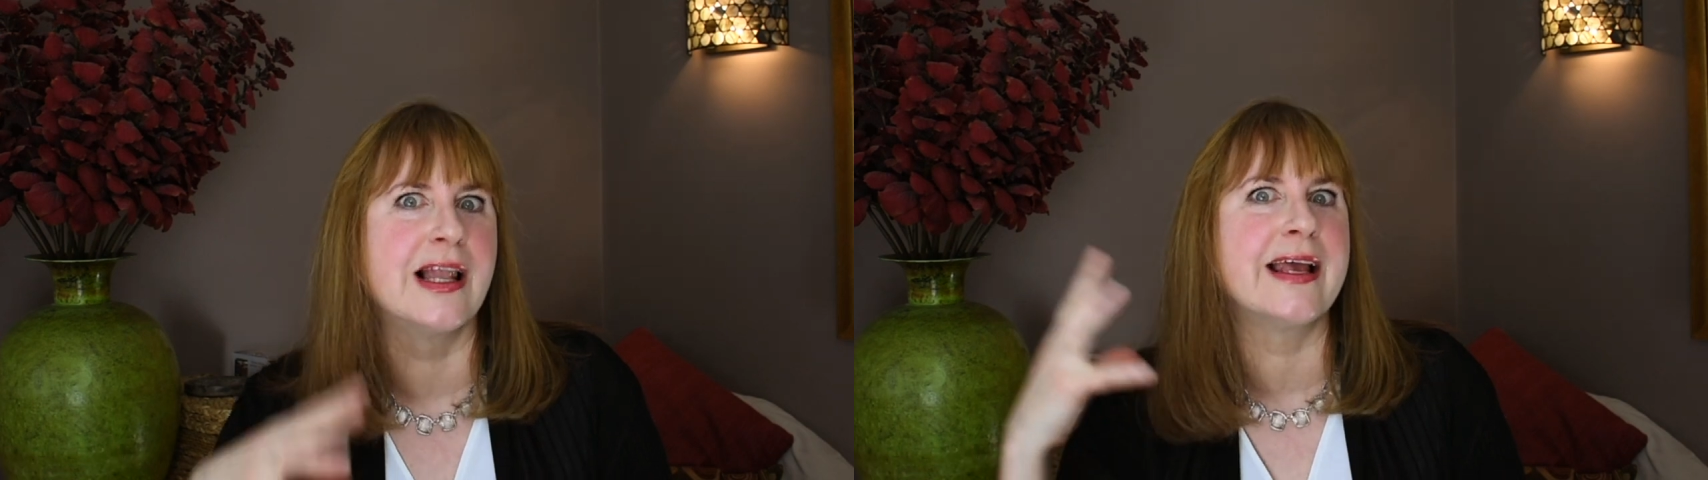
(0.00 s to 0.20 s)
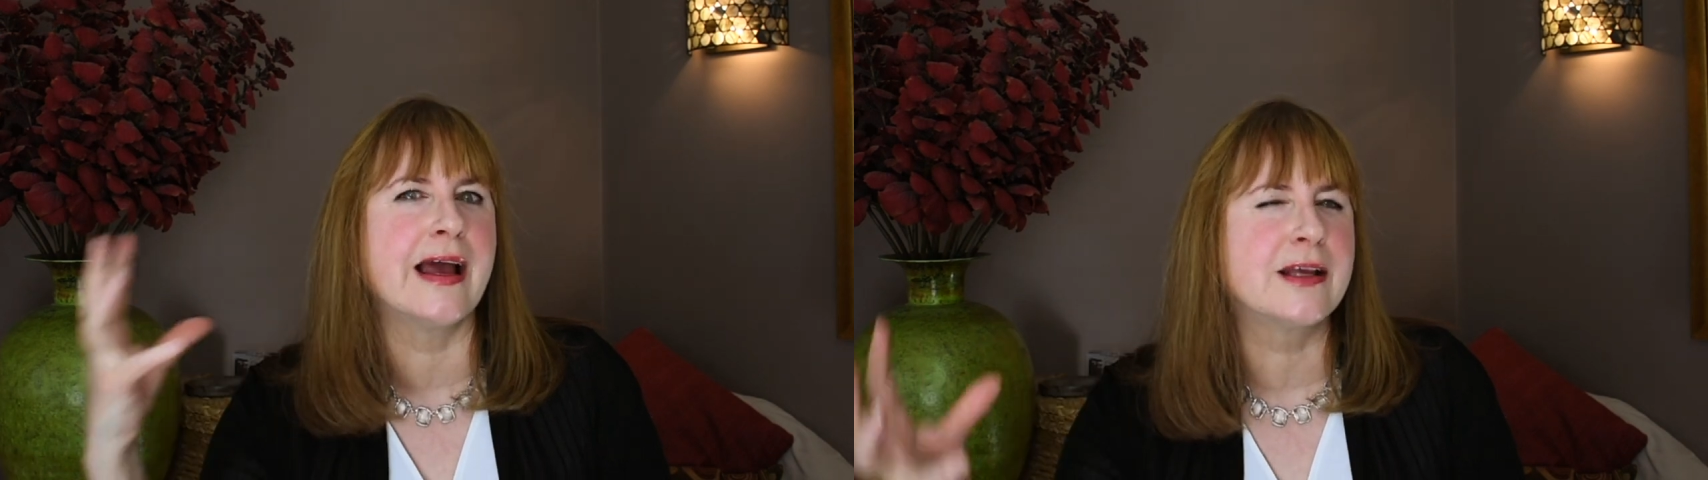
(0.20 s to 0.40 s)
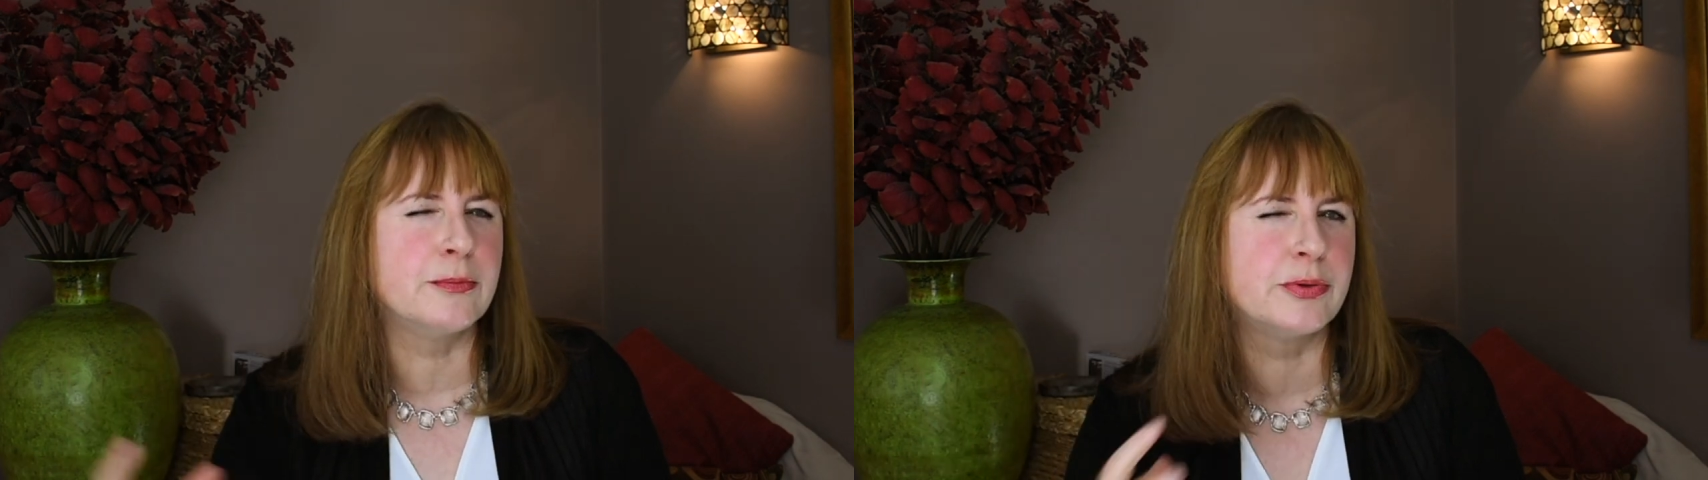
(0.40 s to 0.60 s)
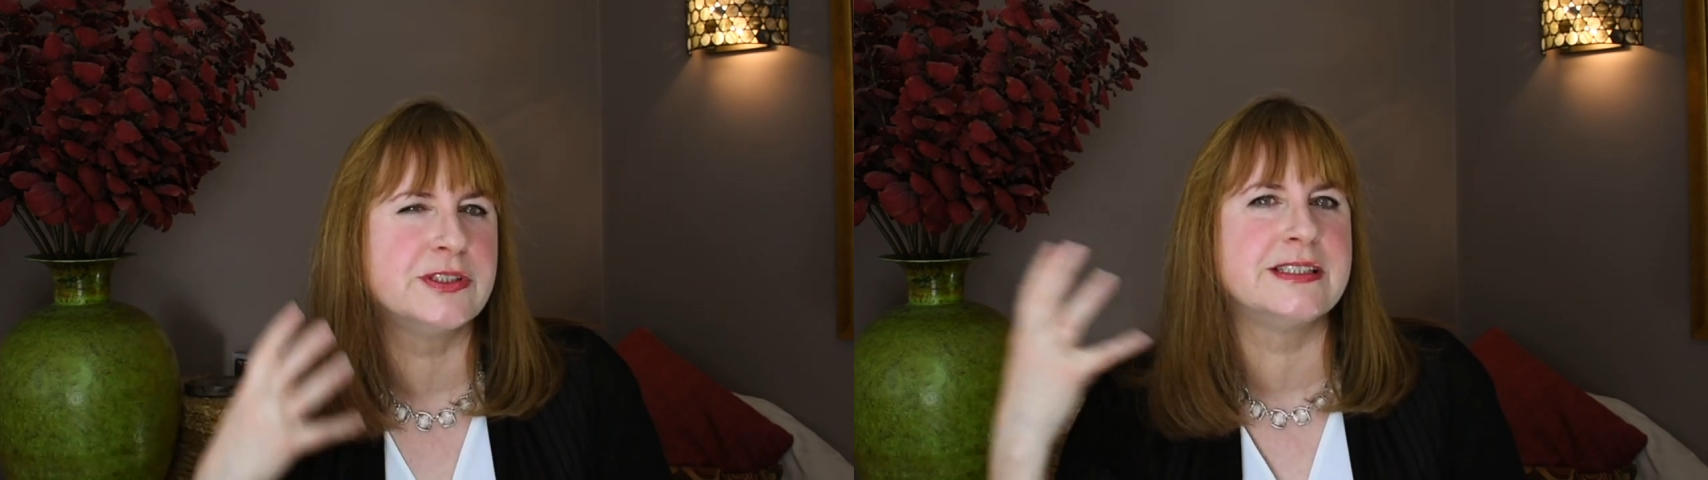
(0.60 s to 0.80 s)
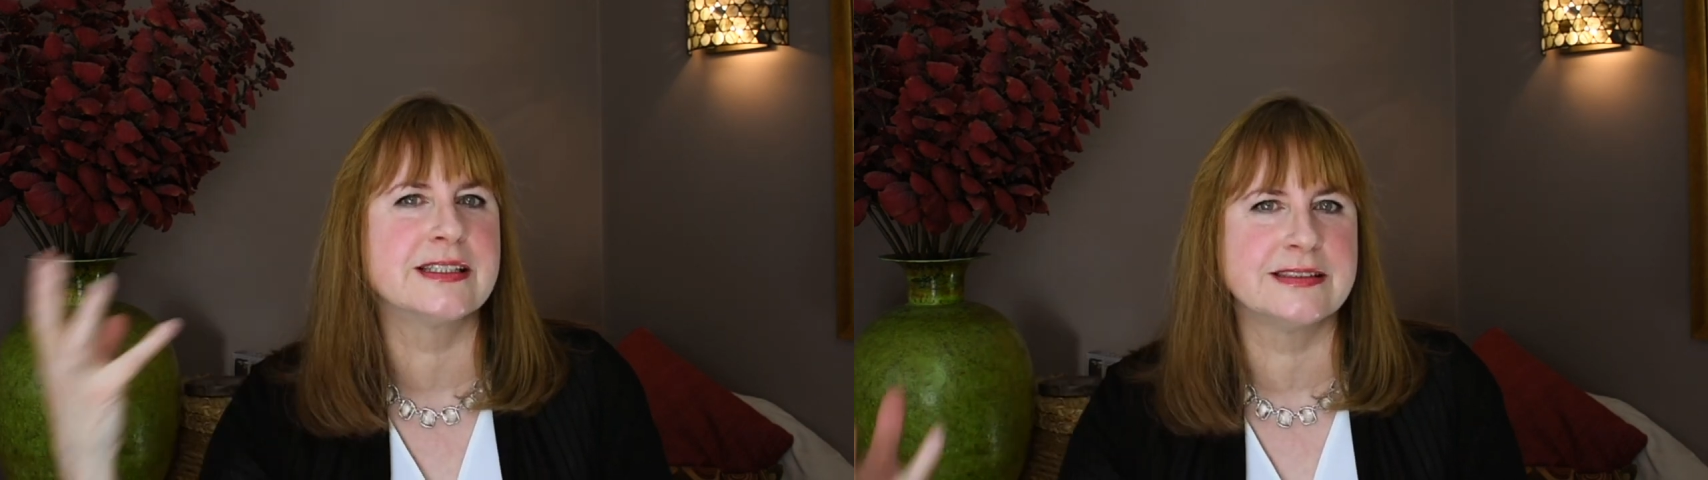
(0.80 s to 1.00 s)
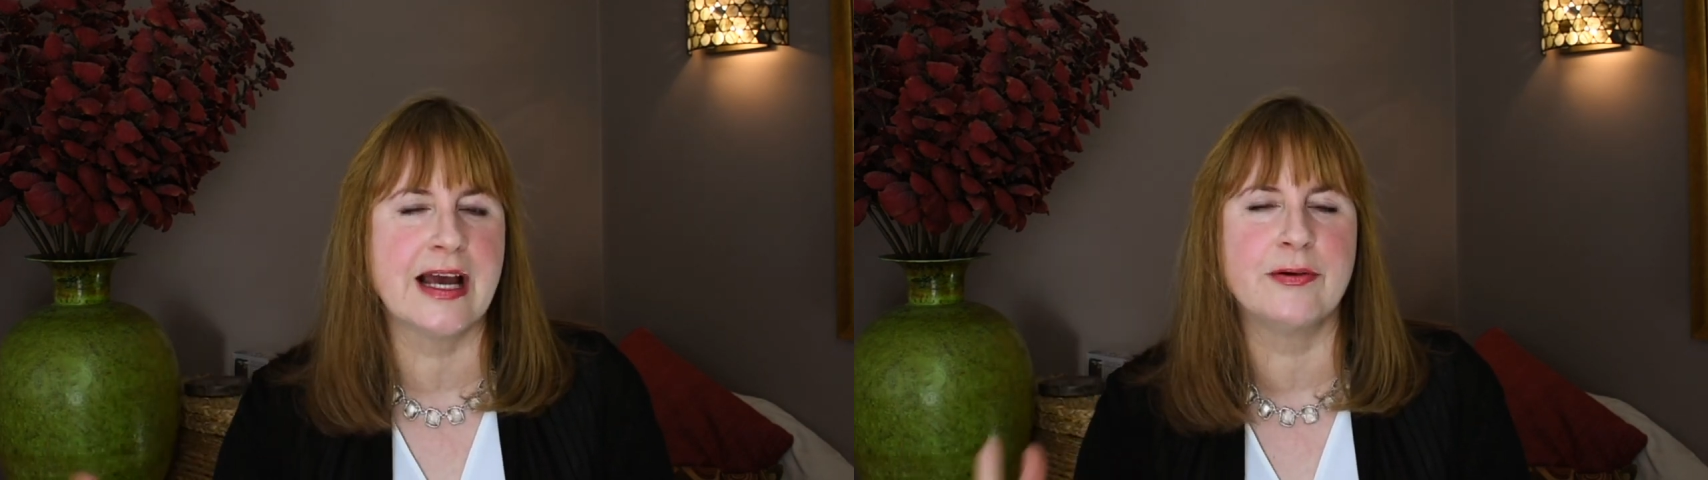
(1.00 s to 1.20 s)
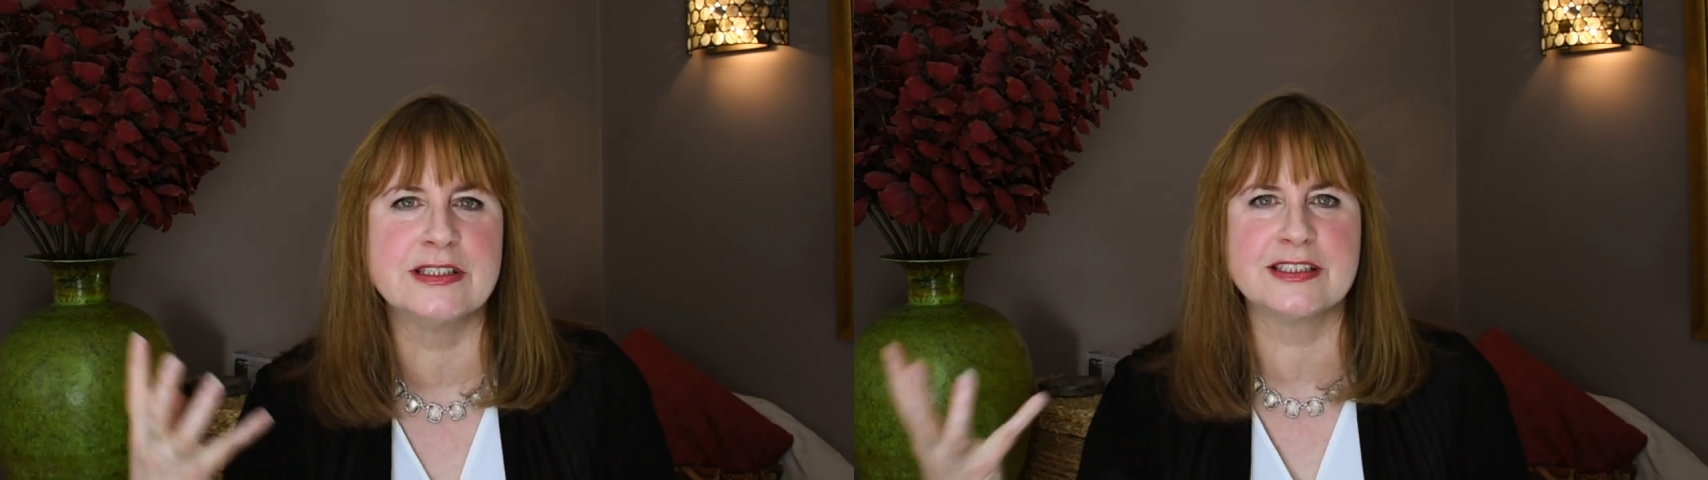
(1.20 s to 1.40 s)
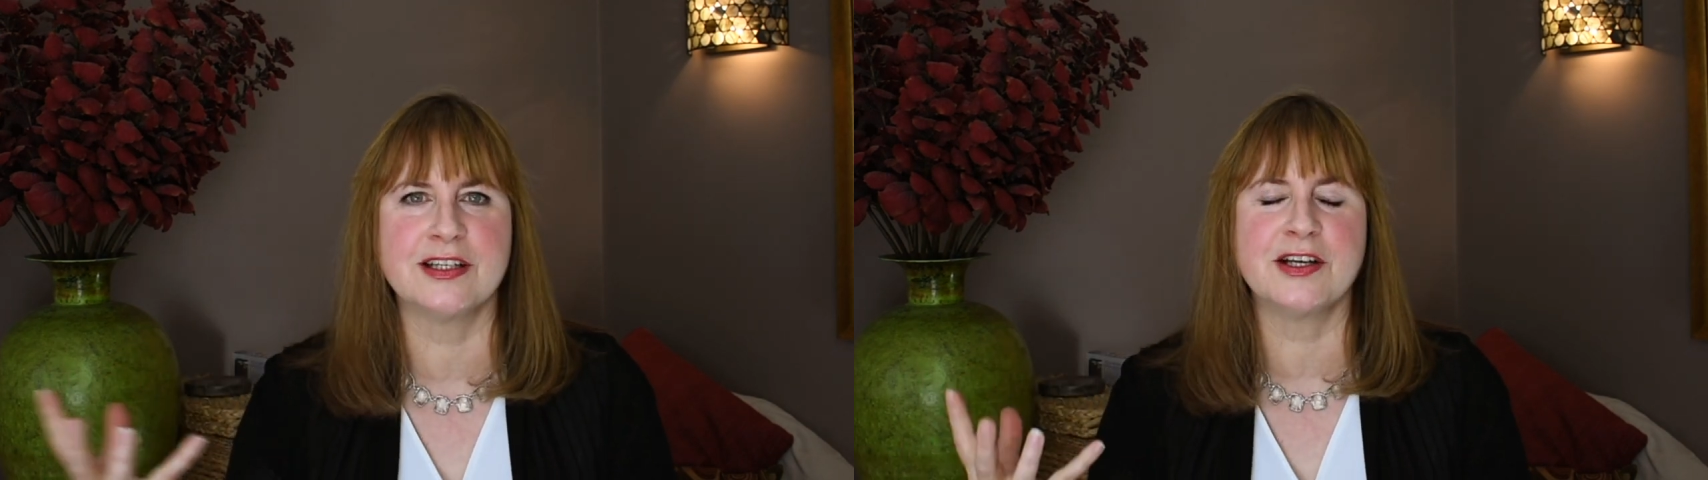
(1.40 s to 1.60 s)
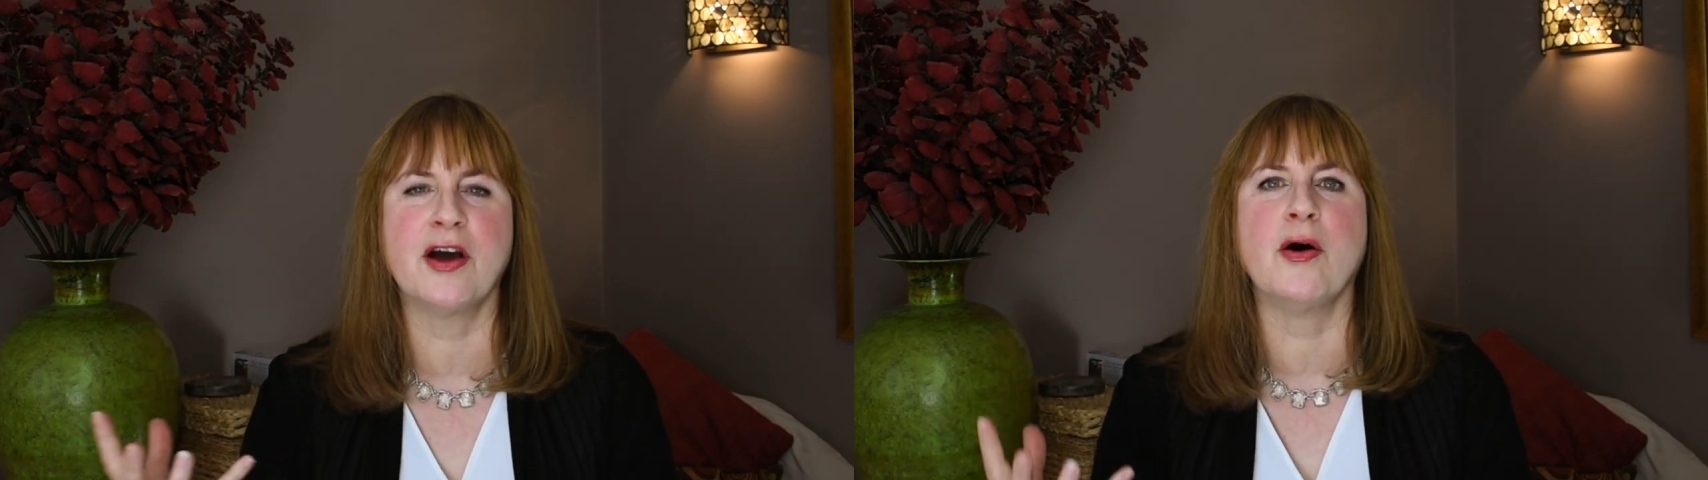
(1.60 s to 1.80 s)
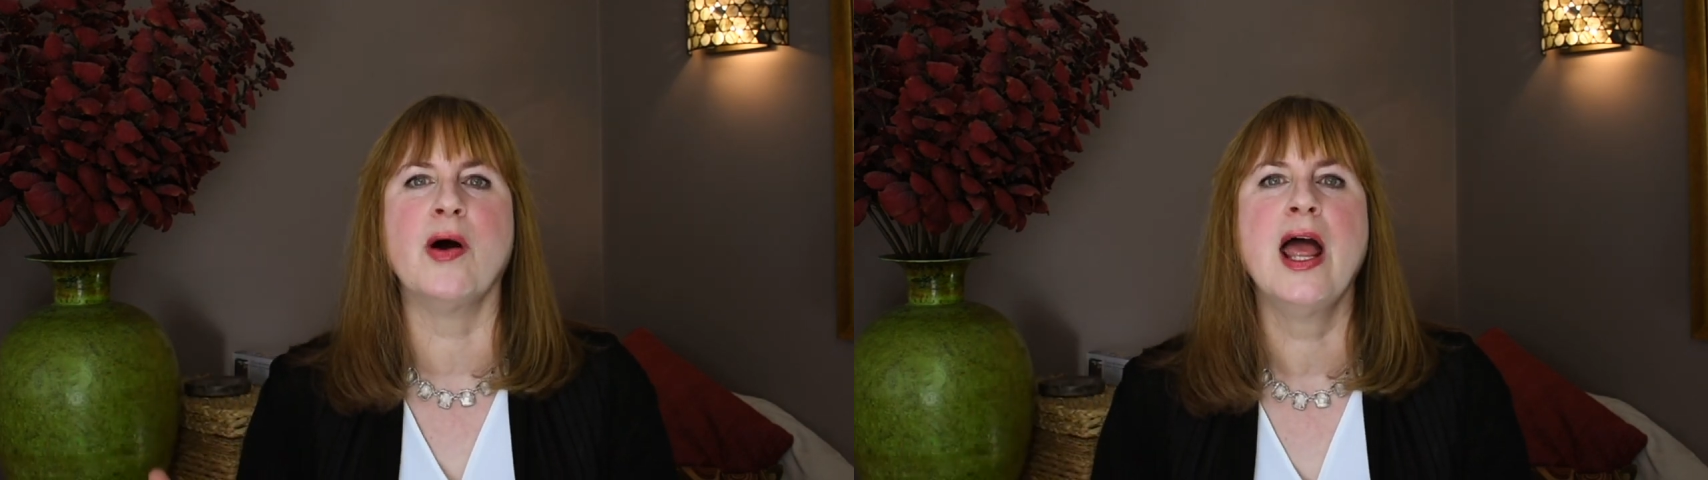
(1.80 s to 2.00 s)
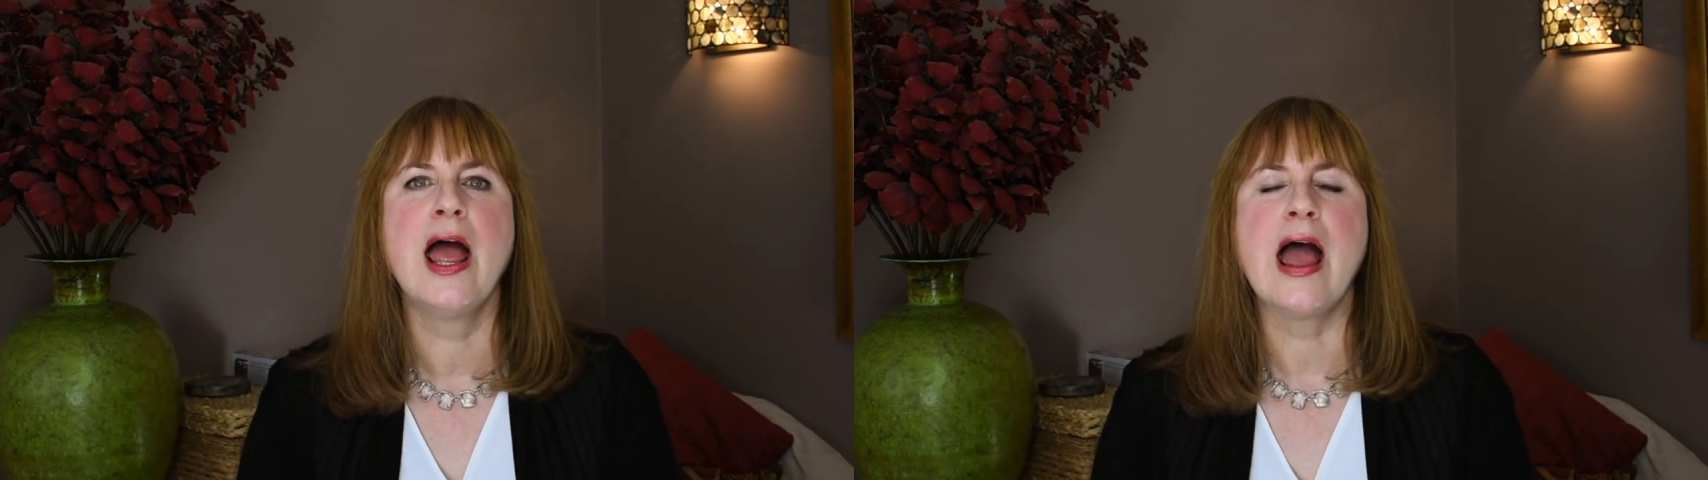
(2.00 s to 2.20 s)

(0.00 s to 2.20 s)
Like, I can predict how it's gonna go.